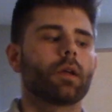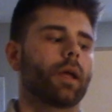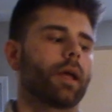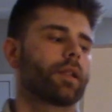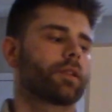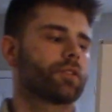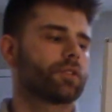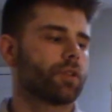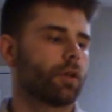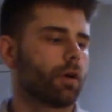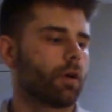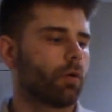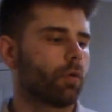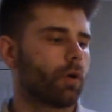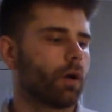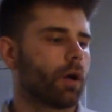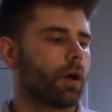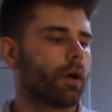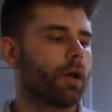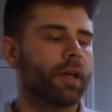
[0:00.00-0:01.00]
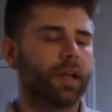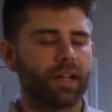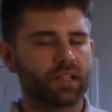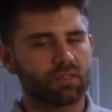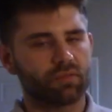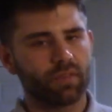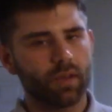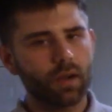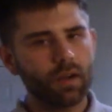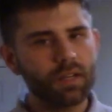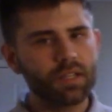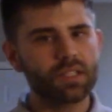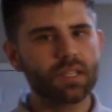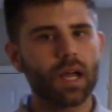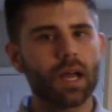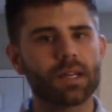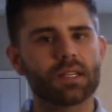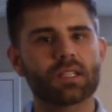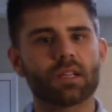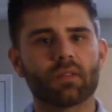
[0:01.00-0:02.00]
And so it's very
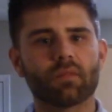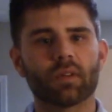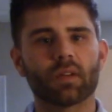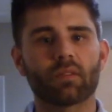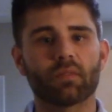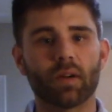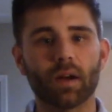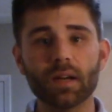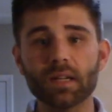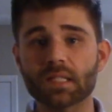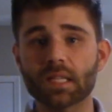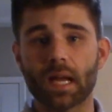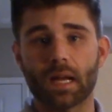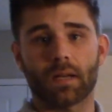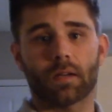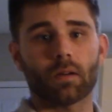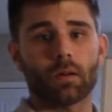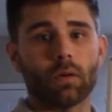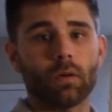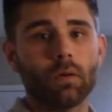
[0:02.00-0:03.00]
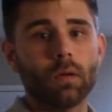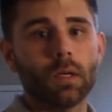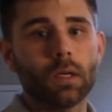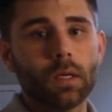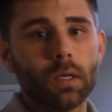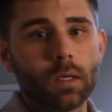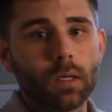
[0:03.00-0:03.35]
scientific, very technical.